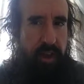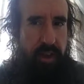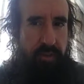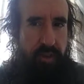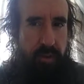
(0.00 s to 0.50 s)

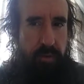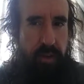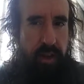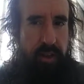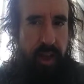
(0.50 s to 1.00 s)
if you
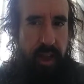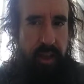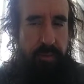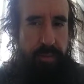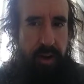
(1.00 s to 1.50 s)
take
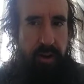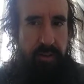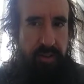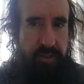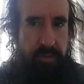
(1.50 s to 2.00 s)

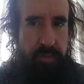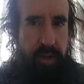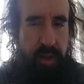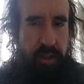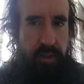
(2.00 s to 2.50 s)
empiricism
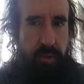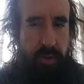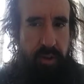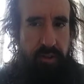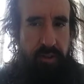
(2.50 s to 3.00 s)
to
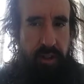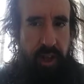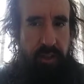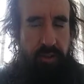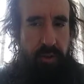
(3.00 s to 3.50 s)
its
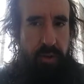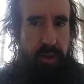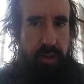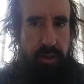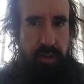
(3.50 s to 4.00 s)
logical
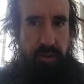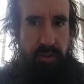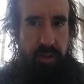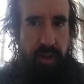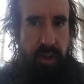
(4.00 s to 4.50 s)

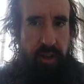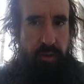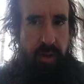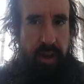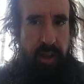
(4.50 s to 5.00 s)
conclusion,
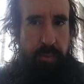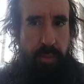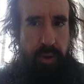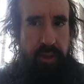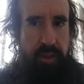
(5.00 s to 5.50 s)
you end up
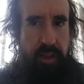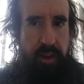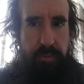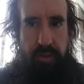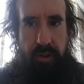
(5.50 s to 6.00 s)
with an
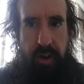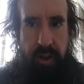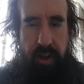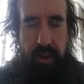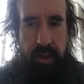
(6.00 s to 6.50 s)

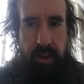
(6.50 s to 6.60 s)
absurdity.